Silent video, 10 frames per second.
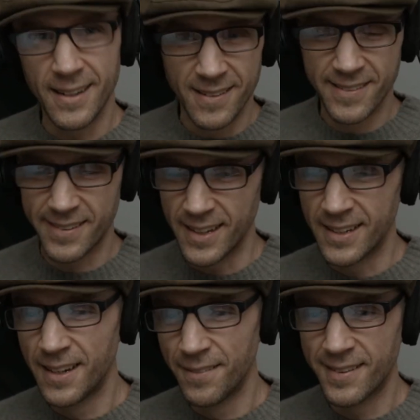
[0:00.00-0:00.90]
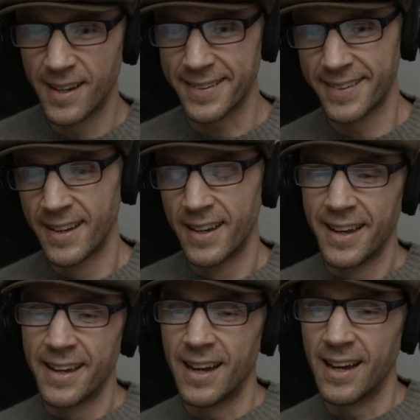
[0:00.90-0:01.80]
It's it gives us
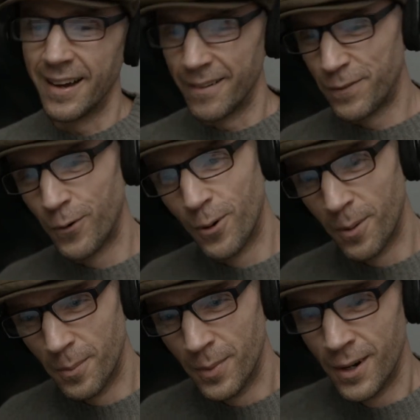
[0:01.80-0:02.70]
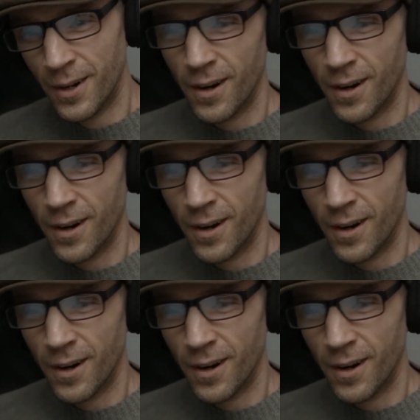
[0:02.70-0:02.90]
a form